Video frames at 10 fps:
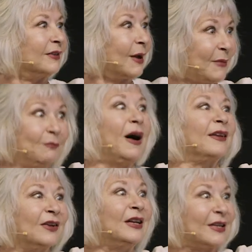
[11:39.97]
I mean, my
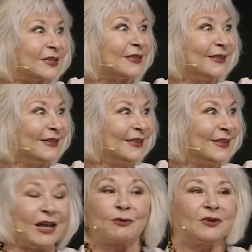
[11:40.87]
goodness,
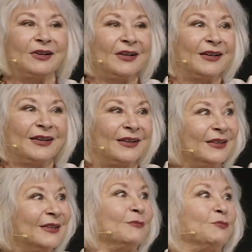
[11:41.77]
they were
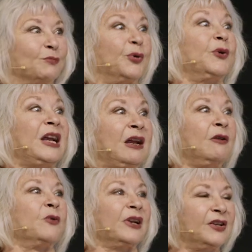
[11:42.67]
pre
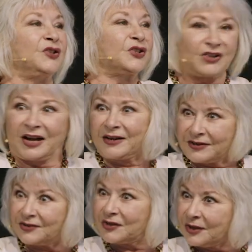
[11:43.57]
religious
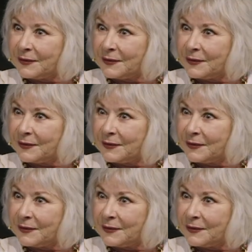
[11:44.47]
scientists.